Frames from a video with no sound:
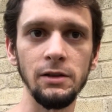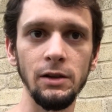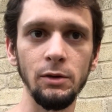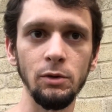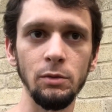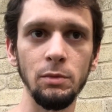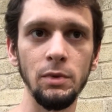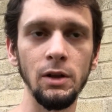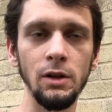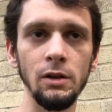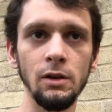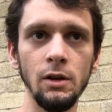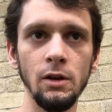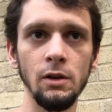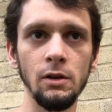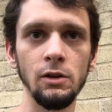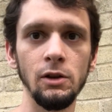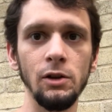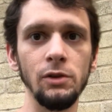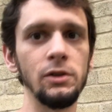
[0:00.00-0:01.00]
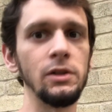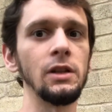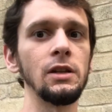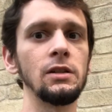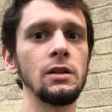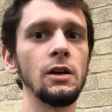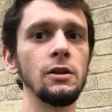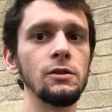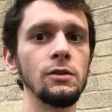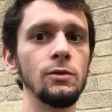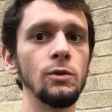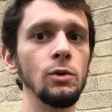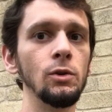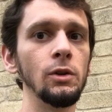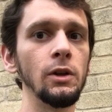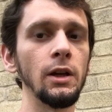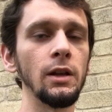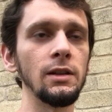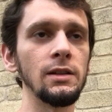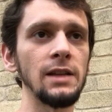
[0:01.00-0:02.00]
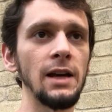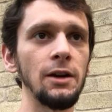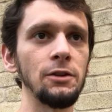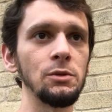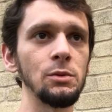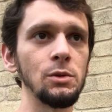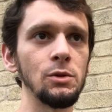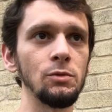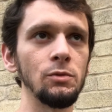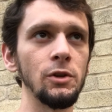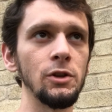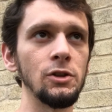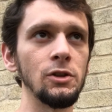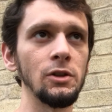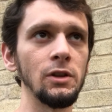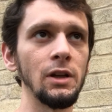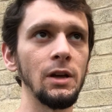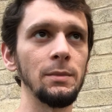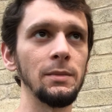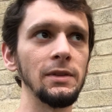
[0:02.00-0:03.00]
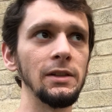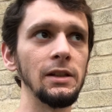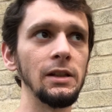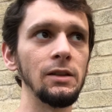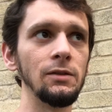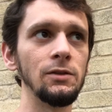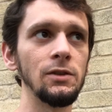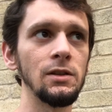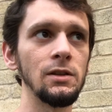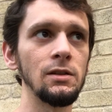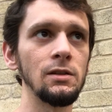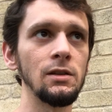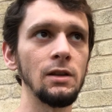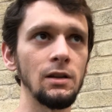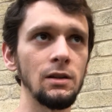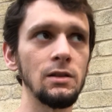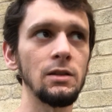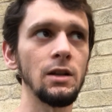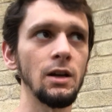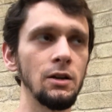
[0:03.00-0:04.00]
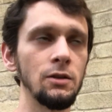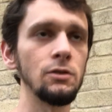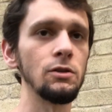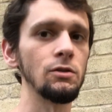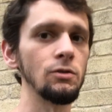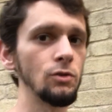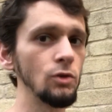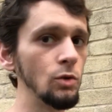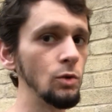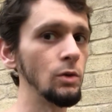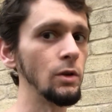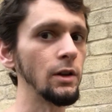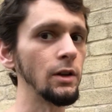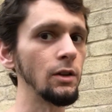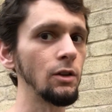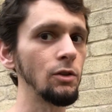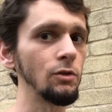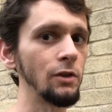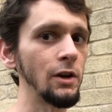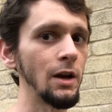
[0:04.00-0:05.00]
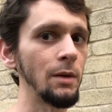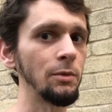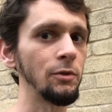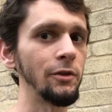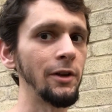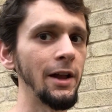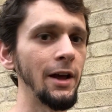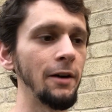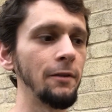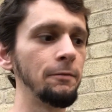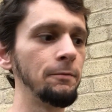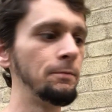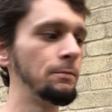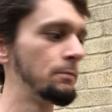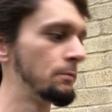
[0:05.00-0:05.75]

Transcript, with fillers: So that would be, 6 tons of cooling. This house was originally, I believe, 6 tons of cooling, 3 up, 3 down.